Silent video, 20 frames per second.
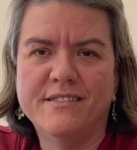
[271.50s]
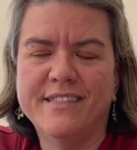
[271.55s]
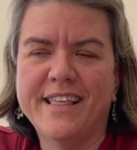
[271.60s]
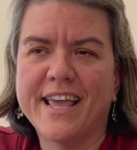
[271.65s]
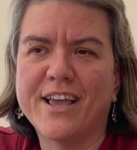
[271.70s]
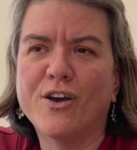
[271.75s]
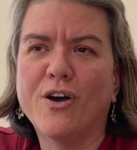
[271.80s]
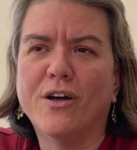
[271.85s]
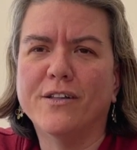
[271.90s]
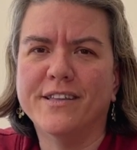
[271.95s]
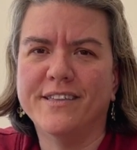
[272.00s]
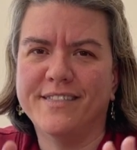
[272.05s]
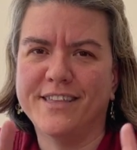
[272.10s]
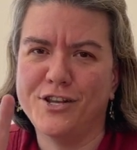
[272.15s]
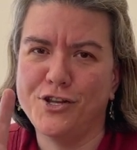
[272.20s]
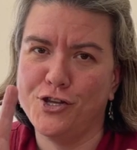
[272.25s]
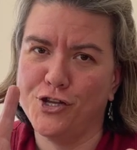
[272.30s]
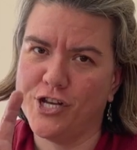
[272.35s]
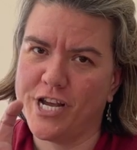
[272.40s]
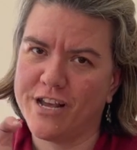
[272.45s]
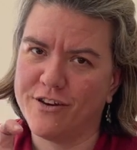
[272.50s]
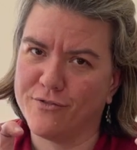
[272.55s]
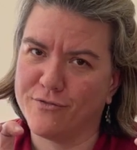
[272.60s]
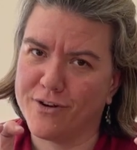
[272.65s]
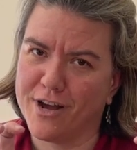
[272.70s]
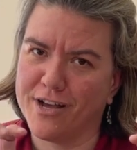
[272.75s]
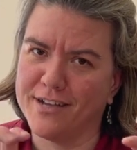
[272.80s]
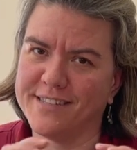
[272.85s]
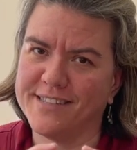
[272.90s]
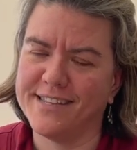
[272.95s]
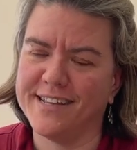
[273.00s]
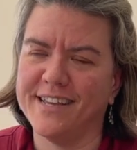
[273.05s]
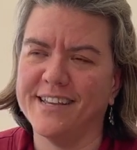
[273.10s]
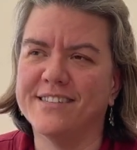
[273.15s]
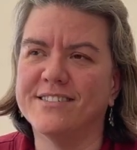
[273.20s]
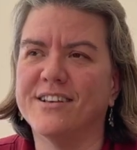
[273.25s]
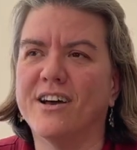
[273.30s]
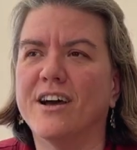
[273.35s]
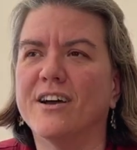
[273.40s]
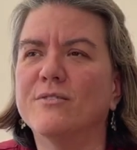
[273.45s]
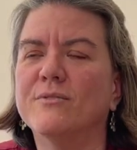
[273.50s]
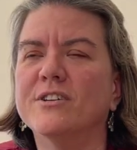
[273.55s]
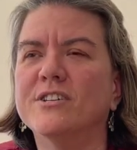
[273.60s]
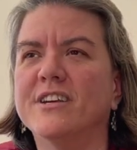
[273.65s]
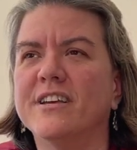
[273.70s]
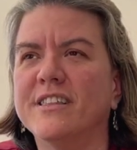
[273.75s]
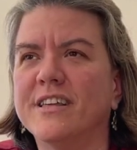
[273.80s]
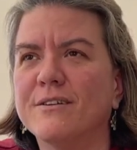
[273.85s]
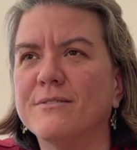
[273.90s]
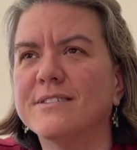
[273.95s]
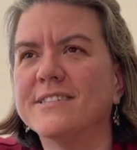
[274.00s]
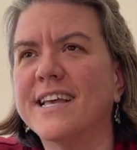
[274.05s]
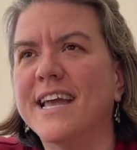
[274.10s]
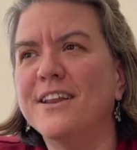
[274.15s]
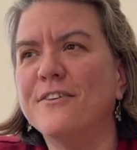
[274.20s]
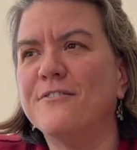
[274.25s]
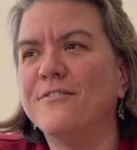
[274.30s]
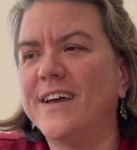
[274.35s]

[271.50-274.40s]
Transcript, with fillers: They called it the JENerosity sock, which I thought was kind of